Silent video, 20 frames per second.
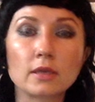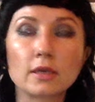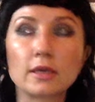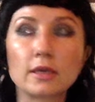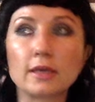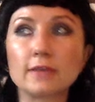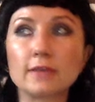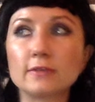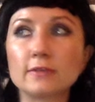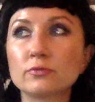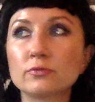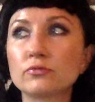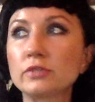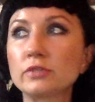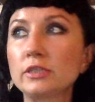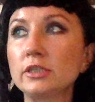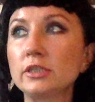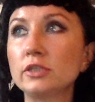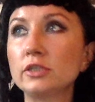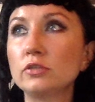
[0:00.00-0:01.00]
is
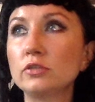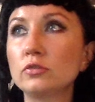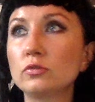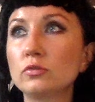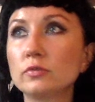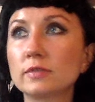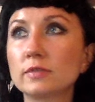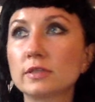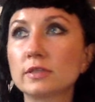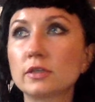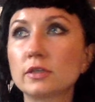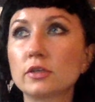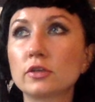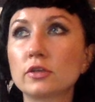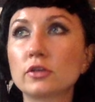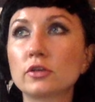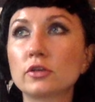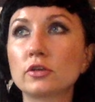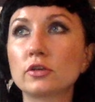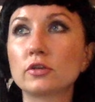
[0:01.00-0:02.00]
really losing
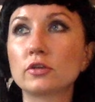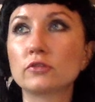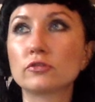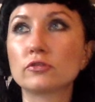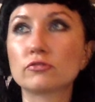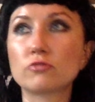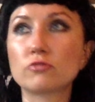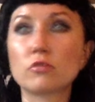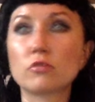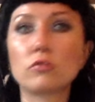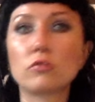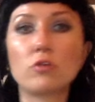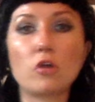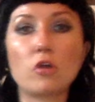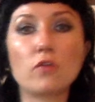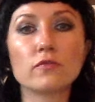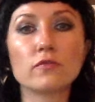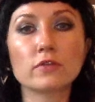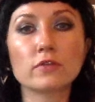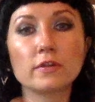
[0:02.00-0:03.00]
control
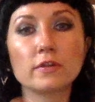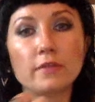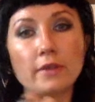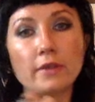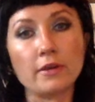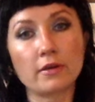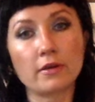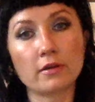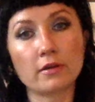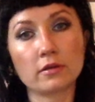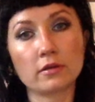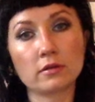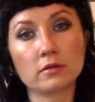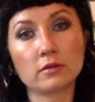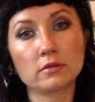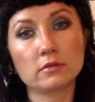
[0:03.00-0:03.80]
over their